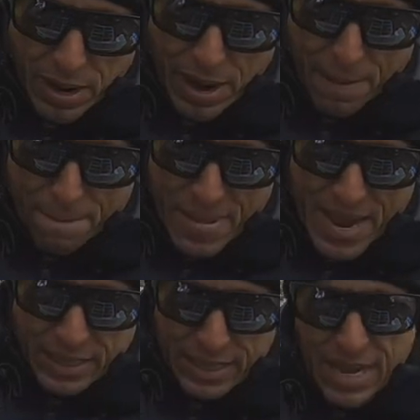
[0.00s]
I
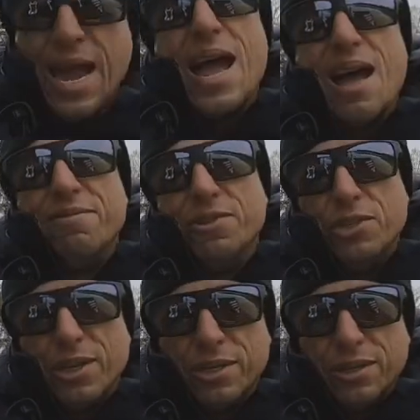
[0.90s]
mainly have
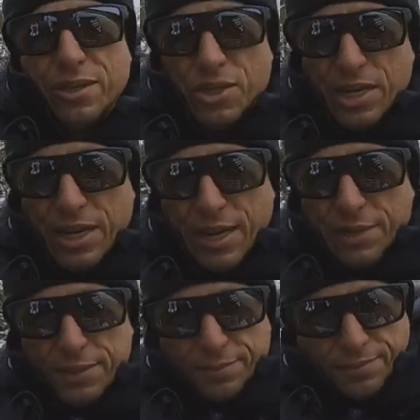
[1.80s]
just the jig
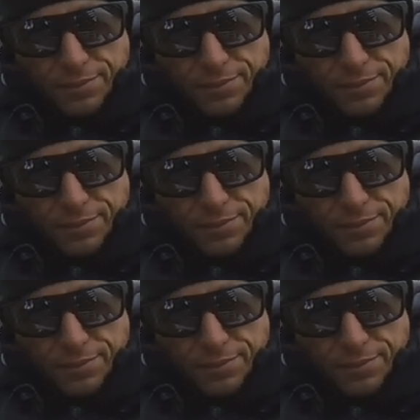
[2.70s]
heads,